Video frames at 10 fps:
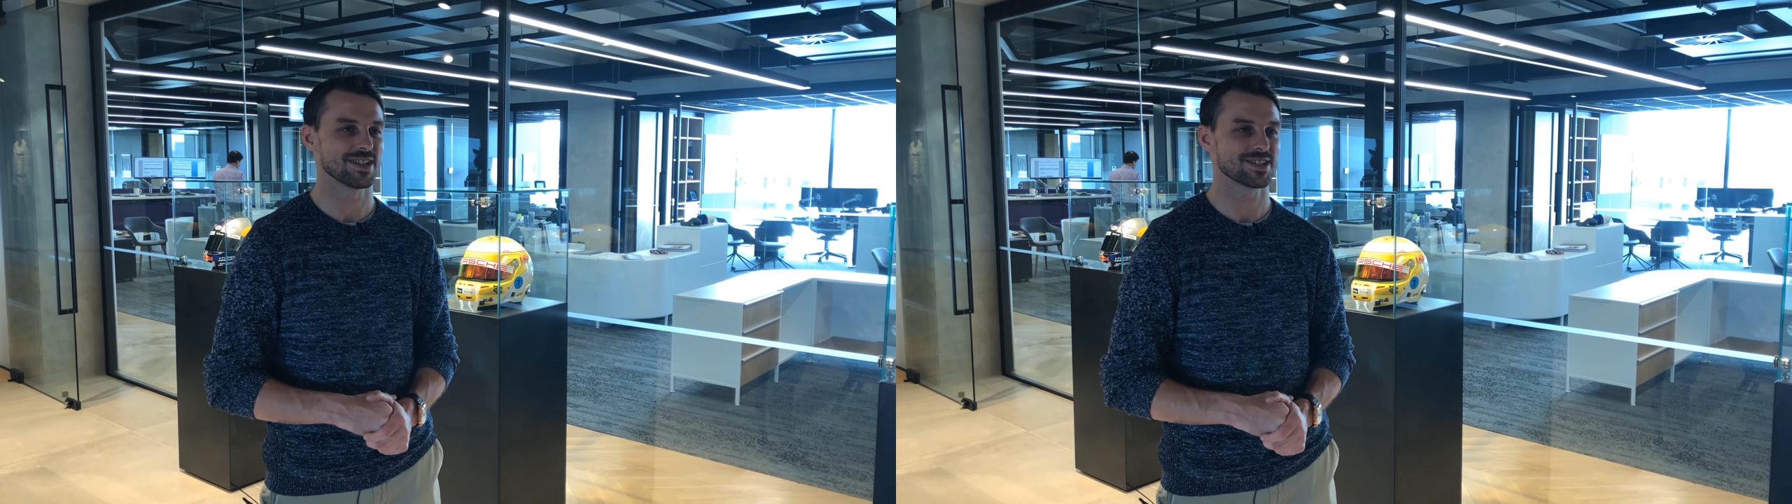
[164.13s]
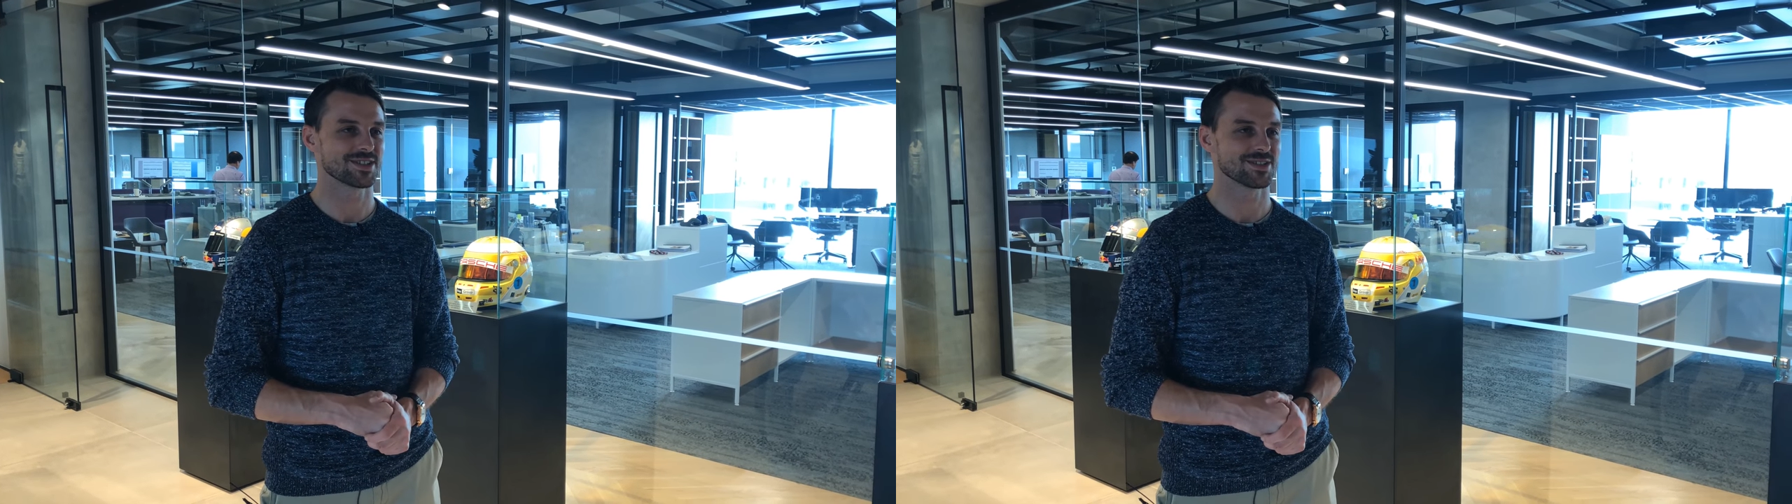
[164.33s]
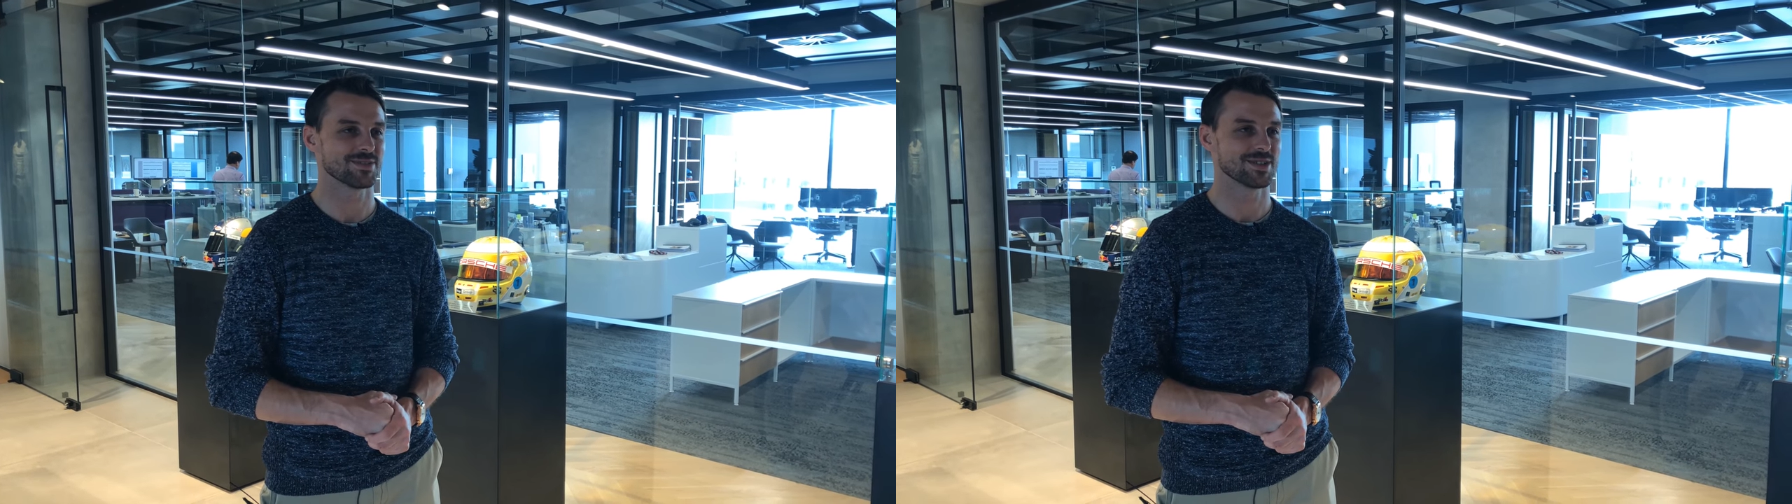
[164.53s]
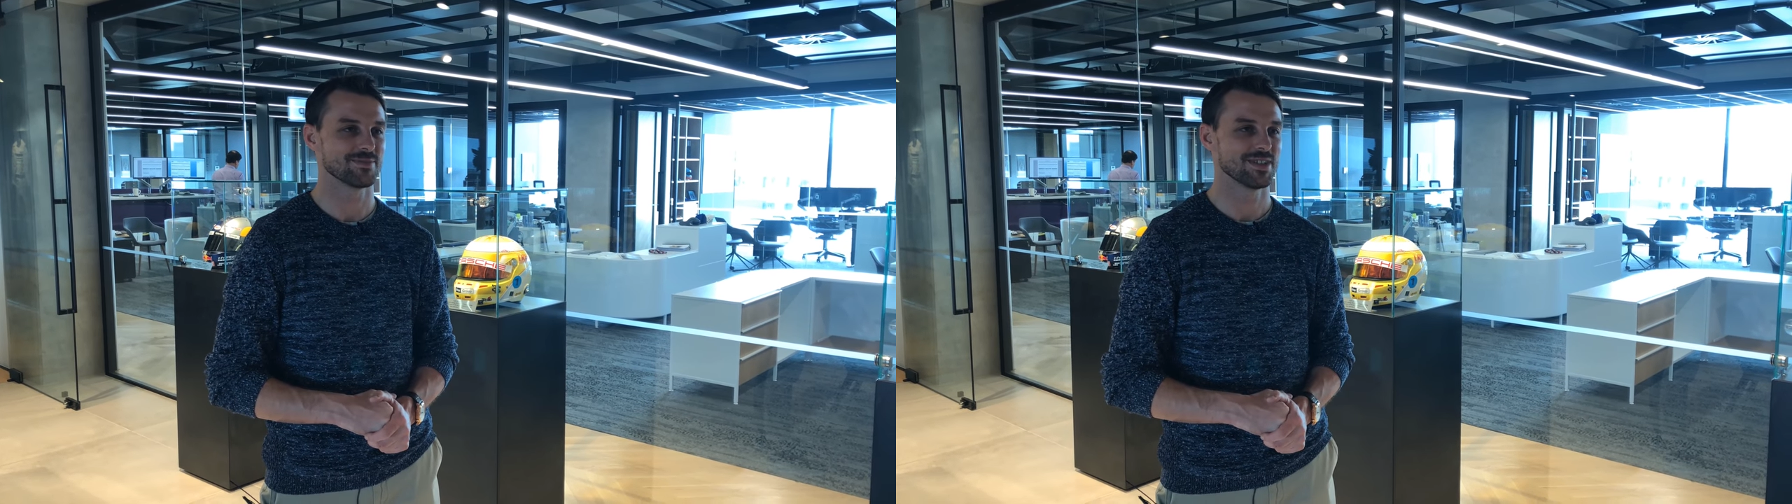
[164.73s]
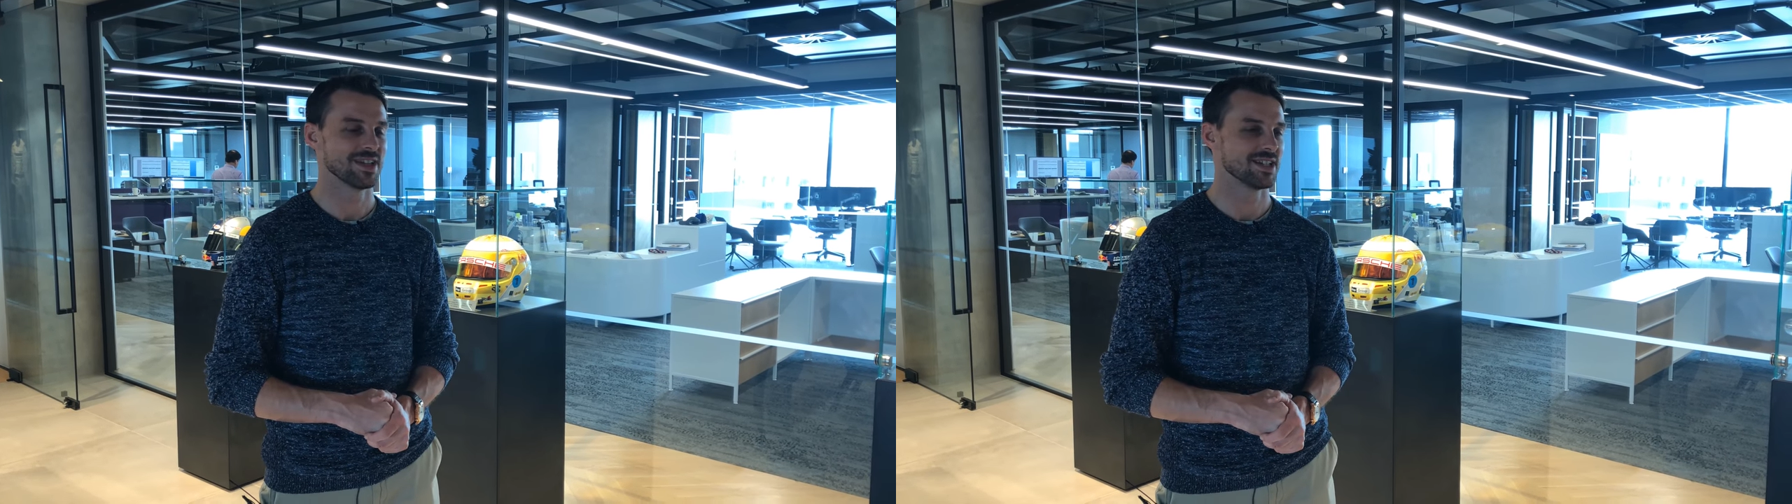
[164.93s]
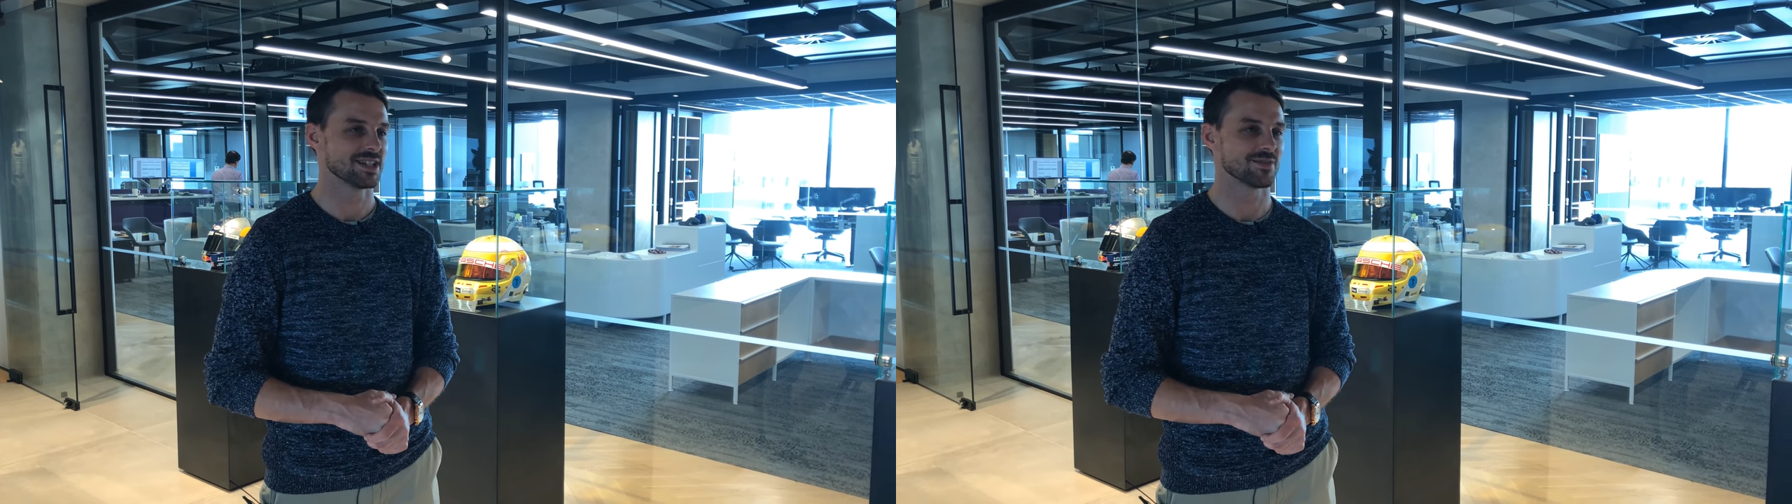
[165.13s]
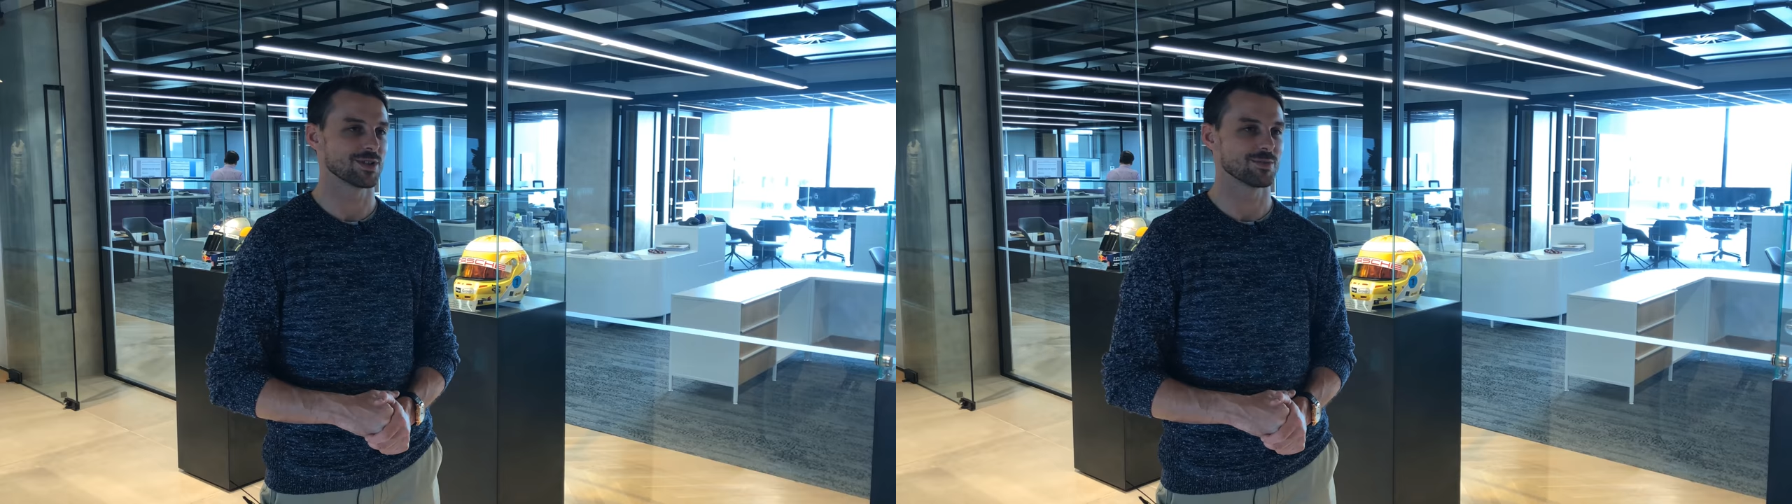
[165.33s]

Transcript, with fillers: So um, definitely